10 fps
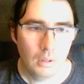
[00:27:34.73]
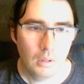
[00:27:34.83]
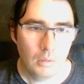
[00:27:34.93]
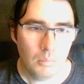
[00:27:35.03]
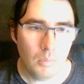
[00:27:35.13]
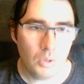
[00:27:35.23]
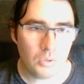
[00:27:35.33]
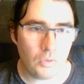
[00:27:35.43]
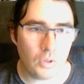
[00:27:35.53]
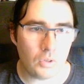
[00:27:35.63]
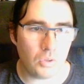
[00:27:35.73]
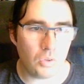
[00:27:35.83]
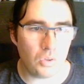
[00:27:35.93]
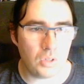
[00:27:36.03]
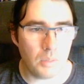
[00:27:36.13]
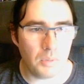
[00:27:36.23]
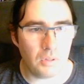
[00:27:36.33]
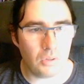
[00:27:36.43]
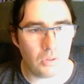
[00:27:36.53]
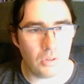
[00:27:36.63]
most versions of the ship. This
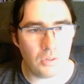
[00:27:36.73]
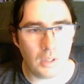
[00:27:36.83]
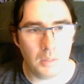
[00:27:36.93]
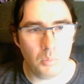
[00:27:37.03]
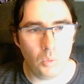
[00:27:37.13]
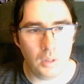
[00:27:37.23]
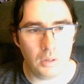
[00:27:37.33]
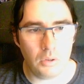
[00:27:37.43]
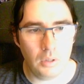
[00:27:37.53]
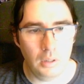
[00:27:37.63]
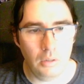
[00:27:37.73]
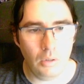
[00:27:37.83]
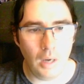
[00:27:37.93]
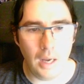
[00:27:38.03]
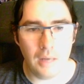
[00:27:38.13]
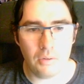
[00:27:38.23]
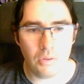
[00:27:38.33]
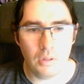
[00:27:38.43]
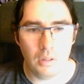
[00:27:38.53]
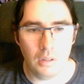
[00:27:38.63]
is the same width here as
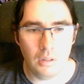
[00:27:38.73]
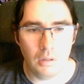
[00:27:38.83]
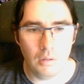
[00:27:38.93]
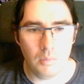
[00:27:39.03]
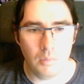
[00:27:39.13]
the